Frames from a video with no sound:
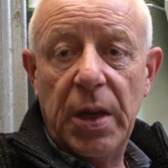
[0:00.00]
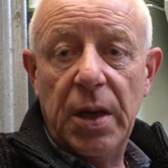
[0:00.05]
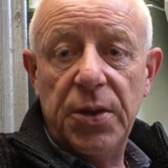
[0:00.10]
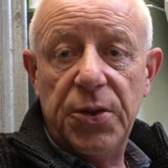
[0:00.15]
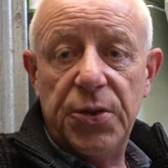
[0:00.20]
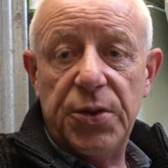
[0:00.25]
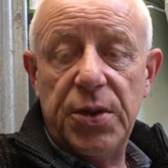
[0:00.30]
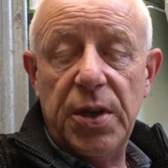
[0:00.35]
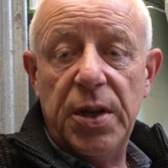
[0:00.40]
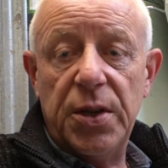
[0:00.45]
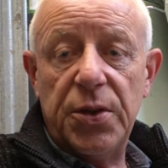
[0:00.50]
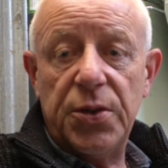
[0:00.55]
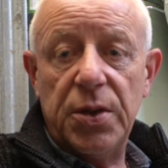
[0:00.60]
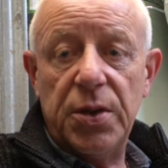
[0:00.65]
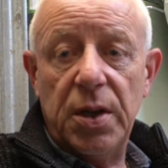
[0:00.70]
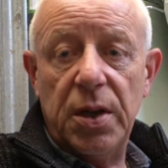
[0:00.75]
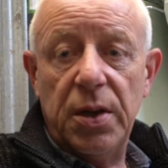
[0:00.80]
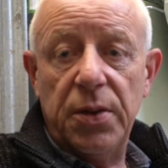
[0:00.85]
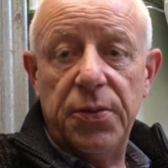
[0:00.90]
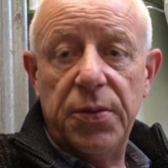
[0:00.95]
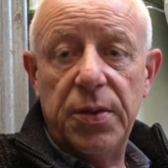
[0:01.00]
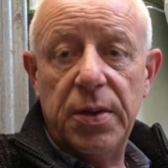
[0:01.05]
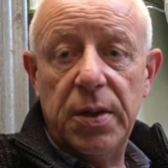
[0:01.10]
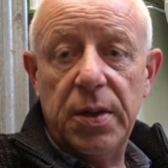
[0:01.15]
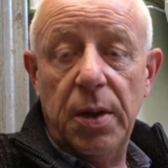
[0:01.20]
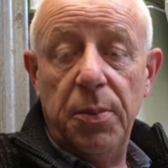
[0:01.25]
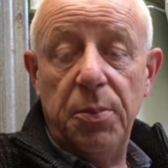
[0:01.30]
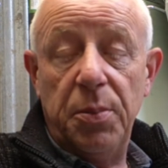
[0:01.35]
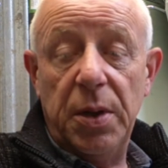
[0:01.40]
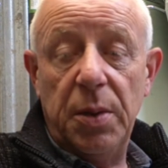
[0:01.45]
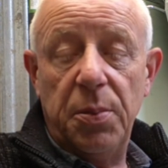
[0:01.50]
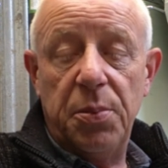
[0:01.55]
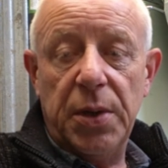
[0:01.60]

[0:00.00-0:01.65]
stay safe and be